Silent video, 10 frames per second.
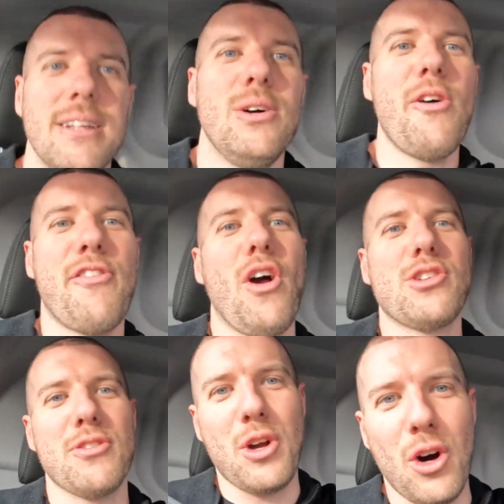Well, oh, I
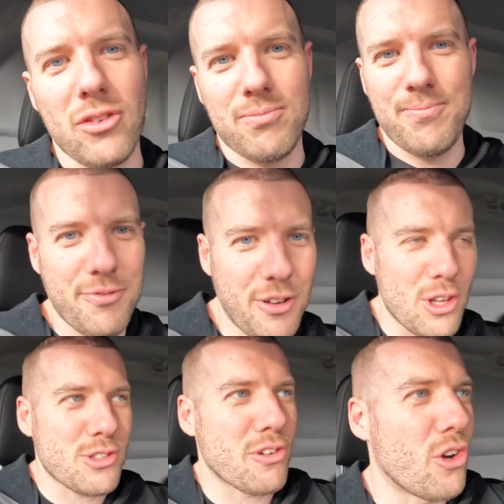forgot to record.
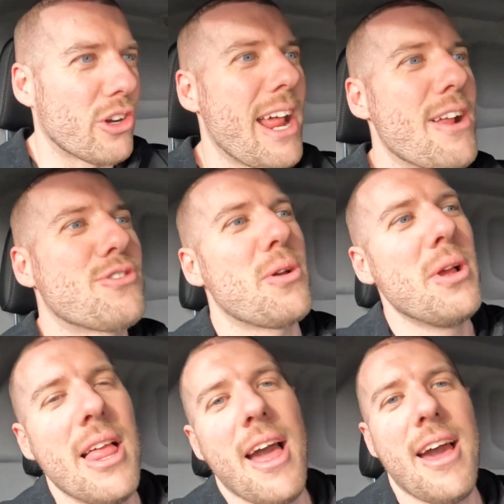Forgot to record an outro.
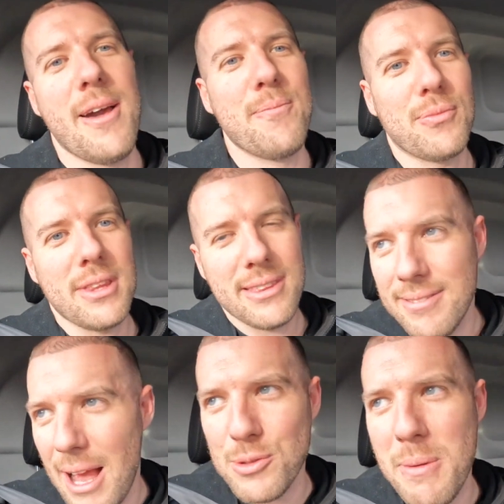Um,
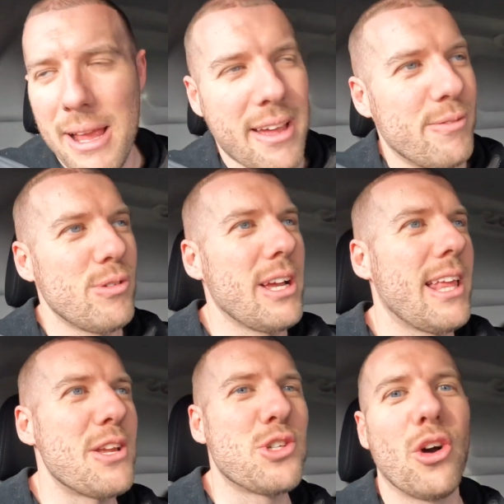that was mega.
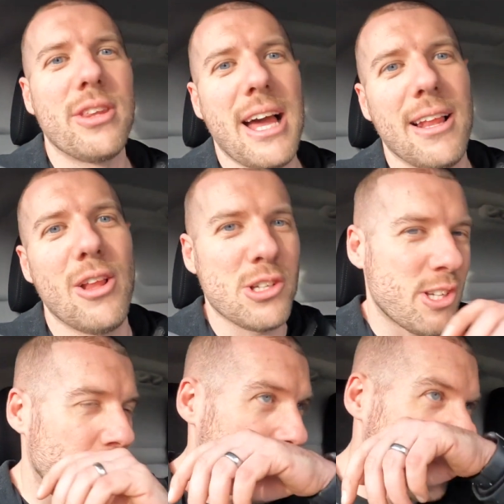Really enjoyed that.
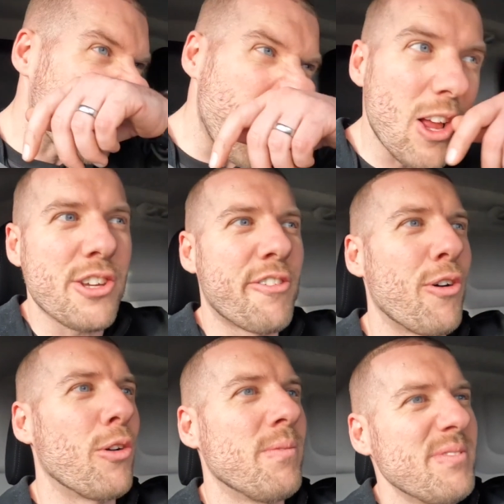Lots and lots and lots of
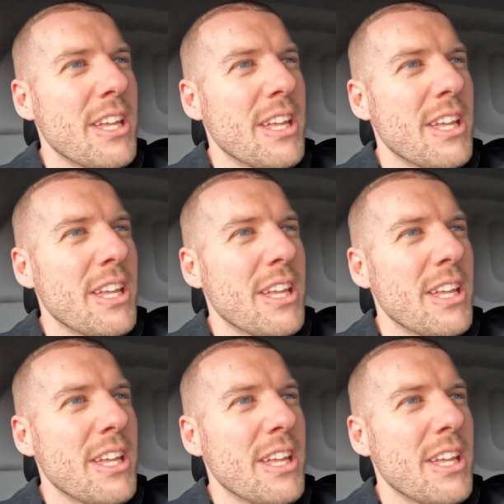fun.